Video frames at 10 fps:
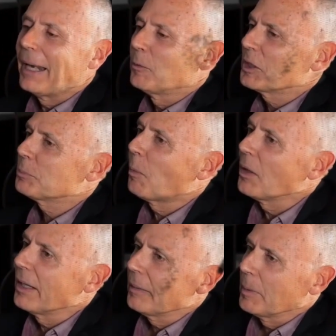Okay.
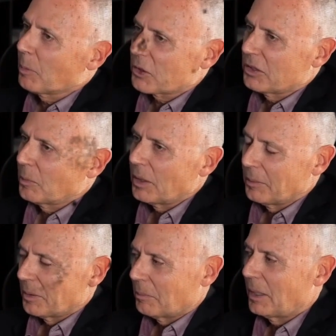A
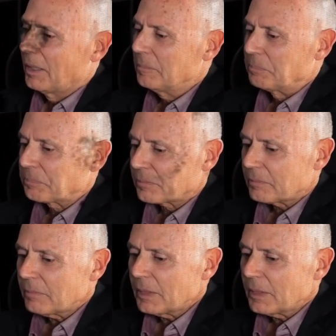spoiler for my next book.